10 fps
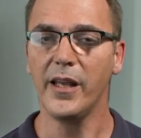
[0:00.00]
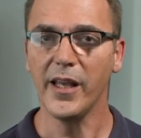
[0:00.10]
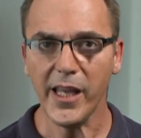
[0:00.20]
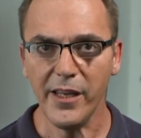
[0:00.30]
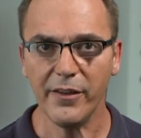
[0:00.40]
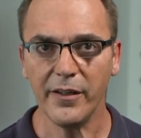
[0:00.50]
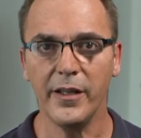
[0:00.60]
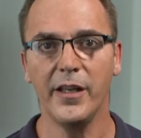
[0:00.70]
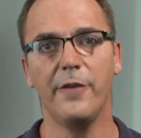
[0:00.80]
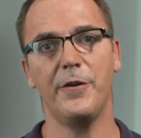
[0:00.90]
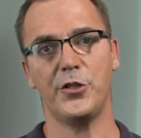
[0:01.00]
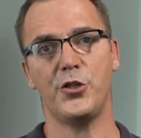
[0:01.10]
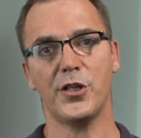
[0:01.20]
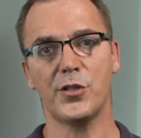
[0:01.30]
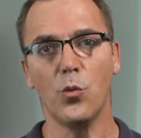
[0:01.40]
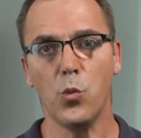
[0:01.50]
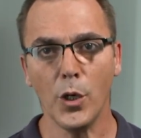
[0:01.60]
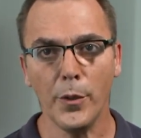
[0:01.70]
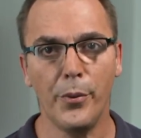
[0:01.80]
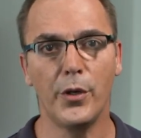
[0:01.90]
even if it's just
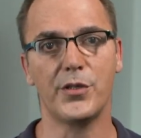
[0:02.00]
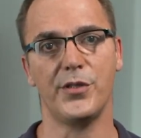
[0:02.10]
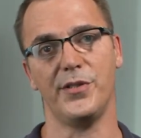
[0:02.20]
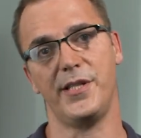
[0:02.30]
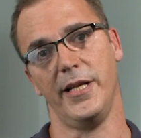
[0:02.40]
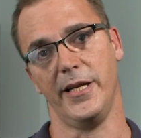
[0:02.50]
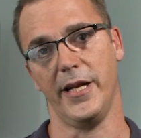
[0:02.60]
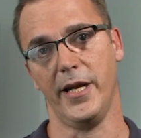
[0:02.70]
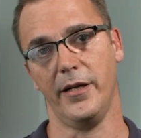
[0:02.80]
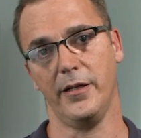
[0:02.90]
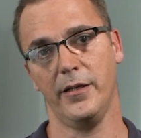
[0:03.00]
one person sitting there.